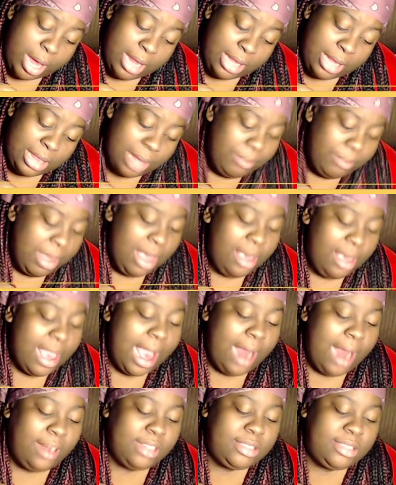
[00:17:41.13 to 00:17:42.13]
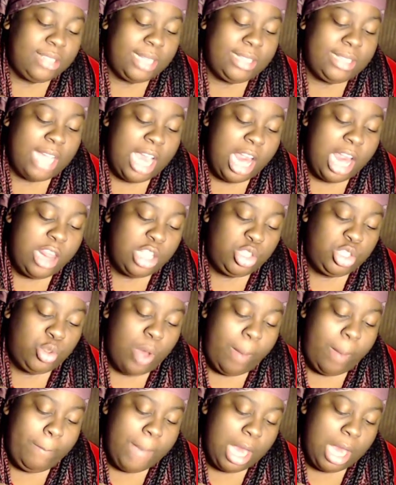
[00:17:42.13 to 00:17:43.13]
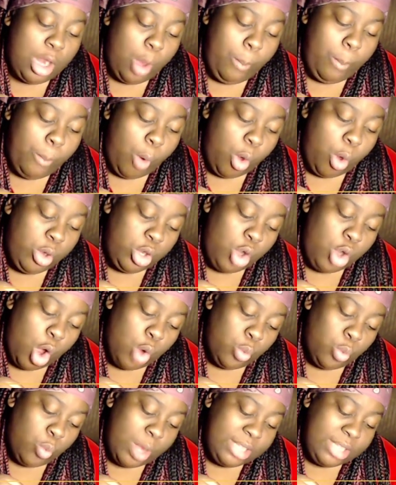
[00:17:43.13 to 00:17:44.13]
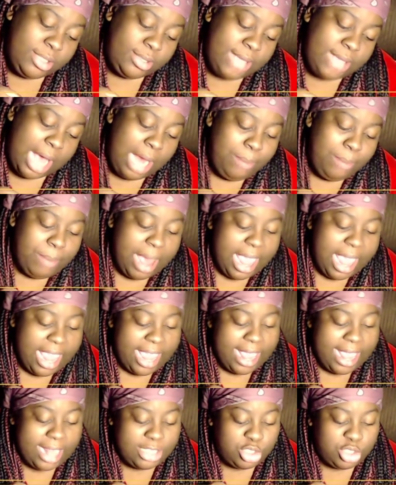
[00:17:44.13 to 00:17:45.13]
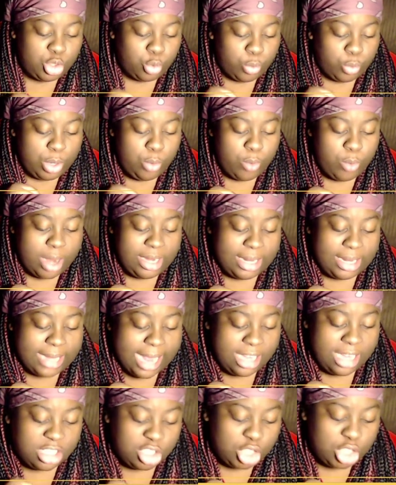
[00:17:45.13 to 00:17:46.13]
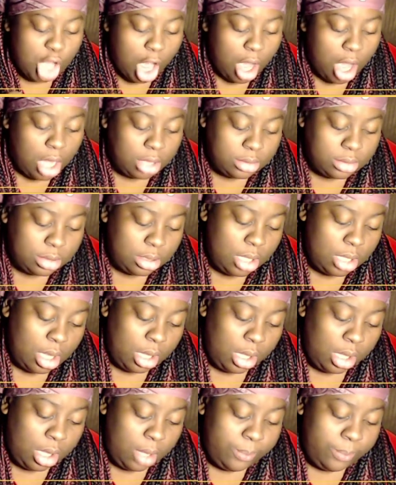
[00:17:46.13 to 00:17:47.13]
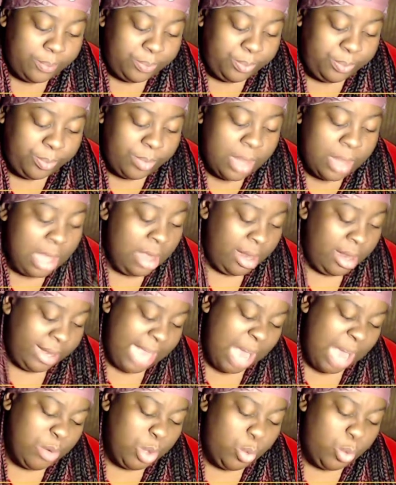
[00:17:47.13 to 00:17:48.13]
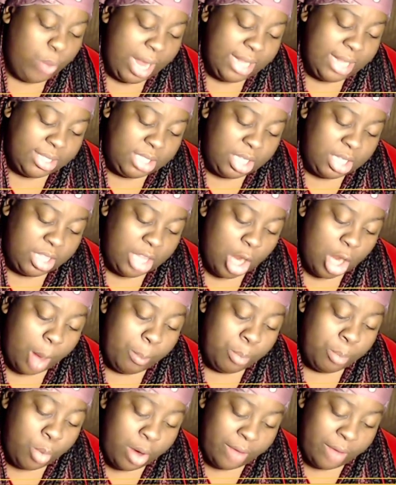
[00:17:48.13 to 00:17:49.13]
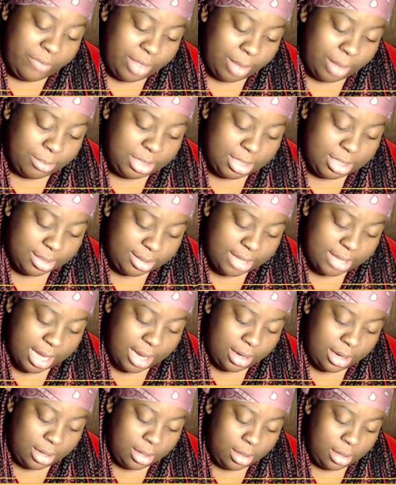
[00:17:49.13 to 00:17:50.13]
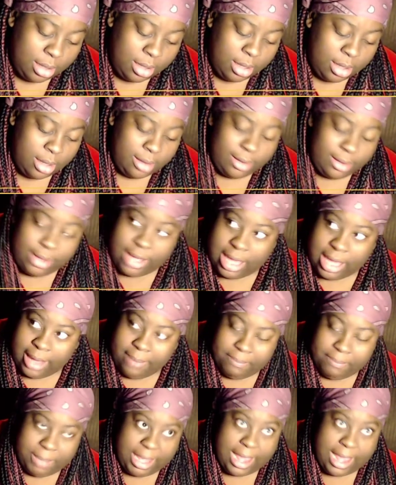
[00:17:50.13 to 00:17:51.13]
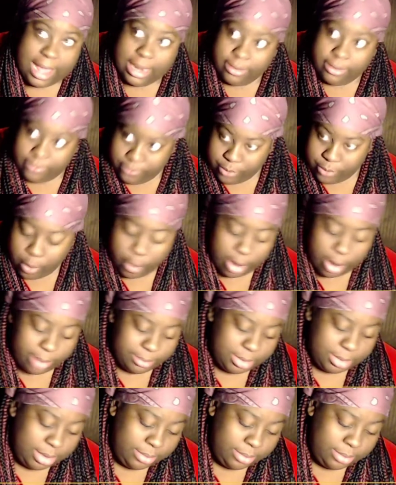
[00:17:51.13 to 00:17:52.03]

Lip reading: them, Alice led the others to a meadow bordered on one side by a hedge 3 Wonderlanders tall. Now we wait until there are more of them, she said. Keep me informed.